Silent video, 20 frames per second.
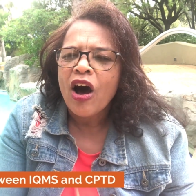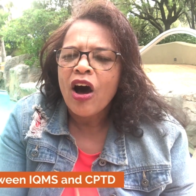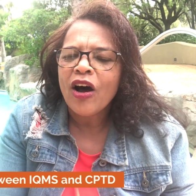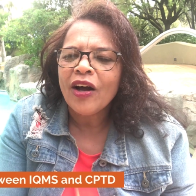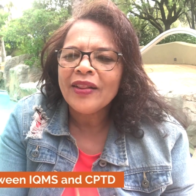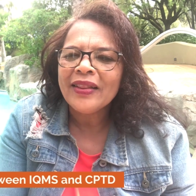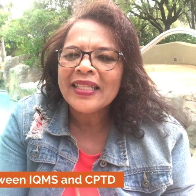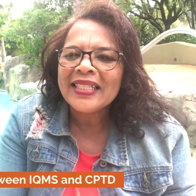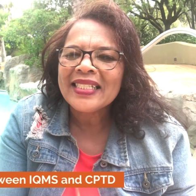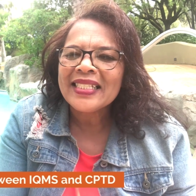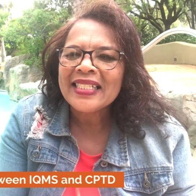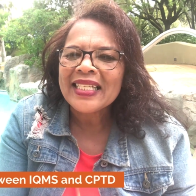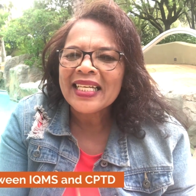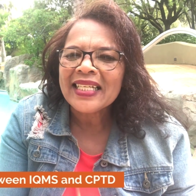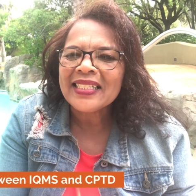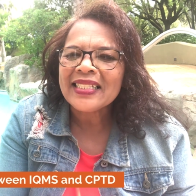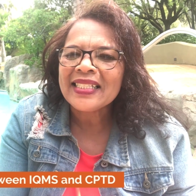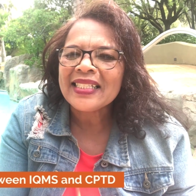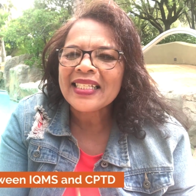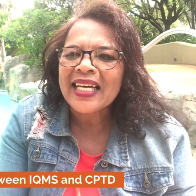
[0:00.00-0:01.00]
on the
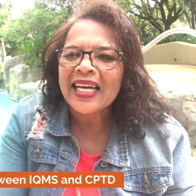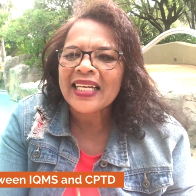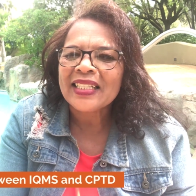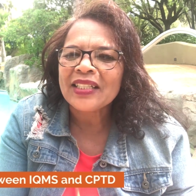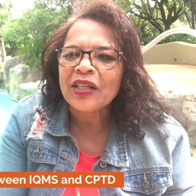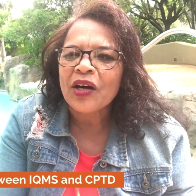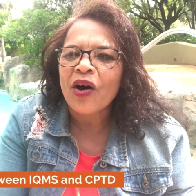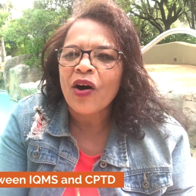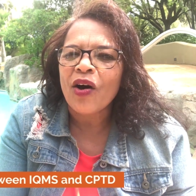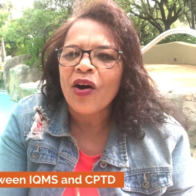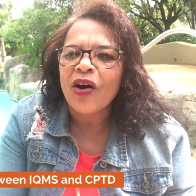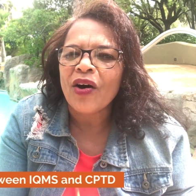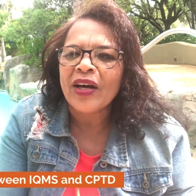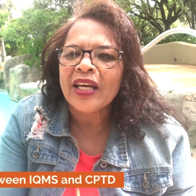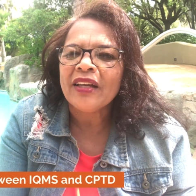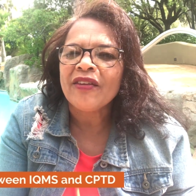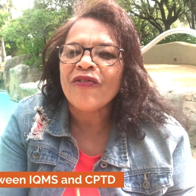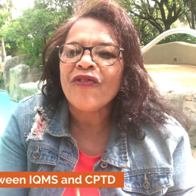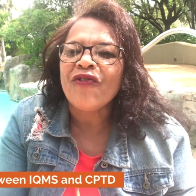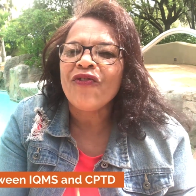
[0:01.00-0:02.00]
SAIS site are
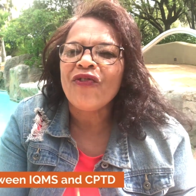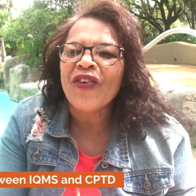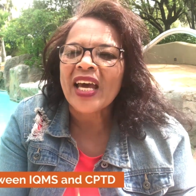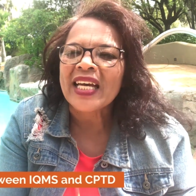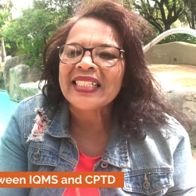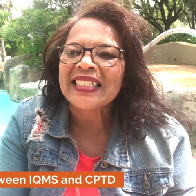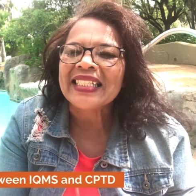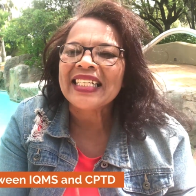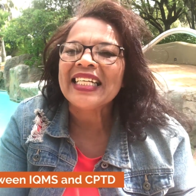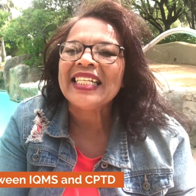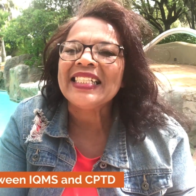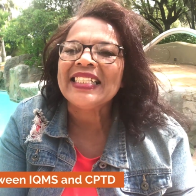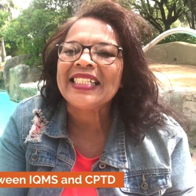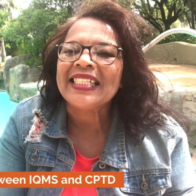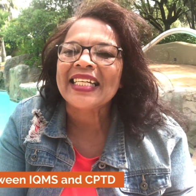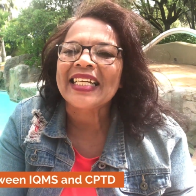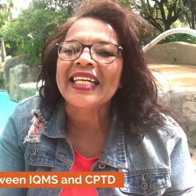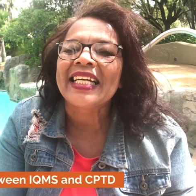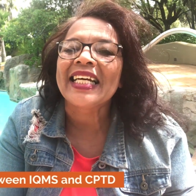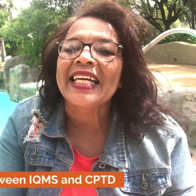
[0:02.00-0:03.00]
in fact
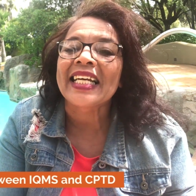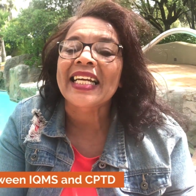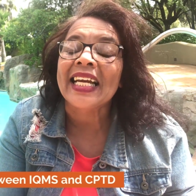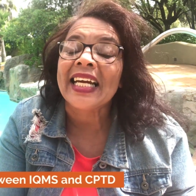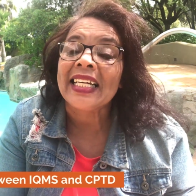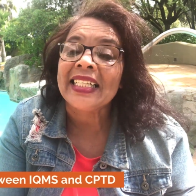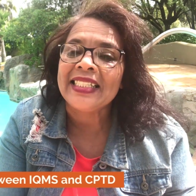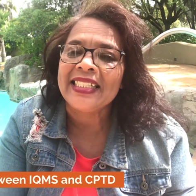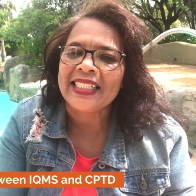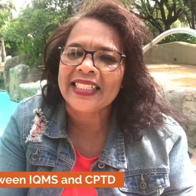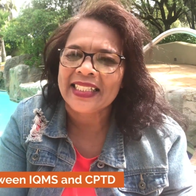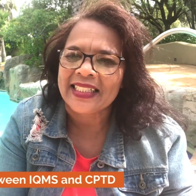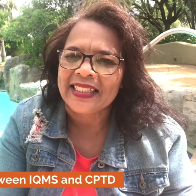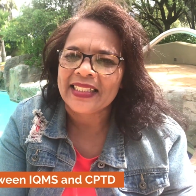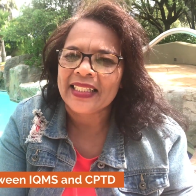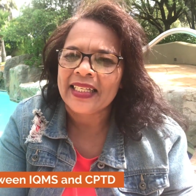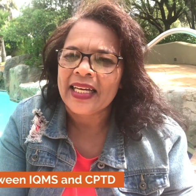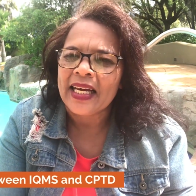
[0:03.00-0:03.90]
integrated.